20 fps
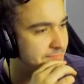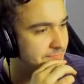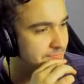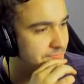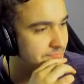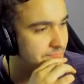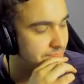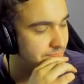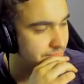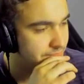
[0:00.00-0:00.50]

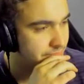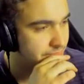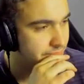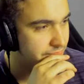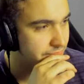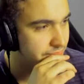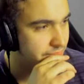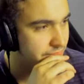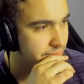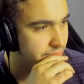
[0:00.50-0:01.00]

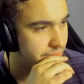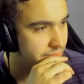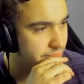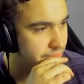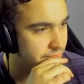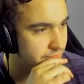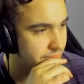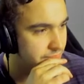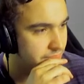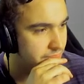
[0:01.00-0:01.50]

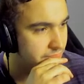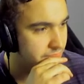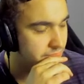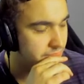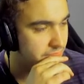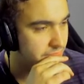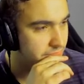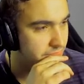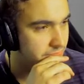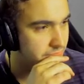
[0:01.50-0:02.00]

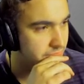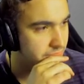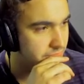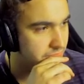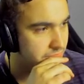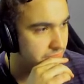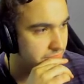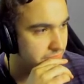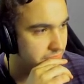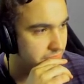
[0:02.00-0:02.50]

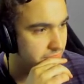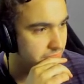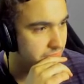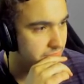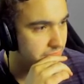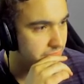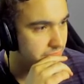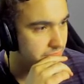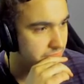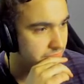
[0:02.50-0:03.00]

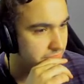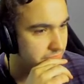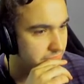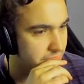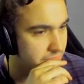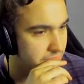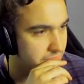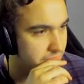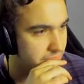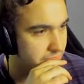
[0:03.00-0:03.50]

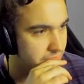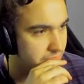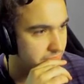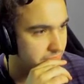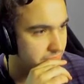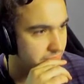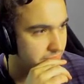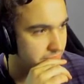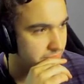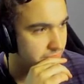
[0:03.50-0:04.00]

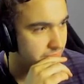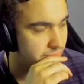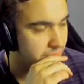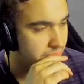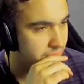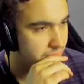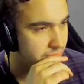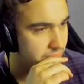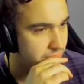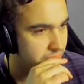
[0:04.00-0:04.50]

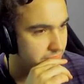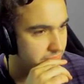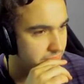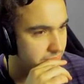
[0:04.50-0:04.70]
(no one is talking)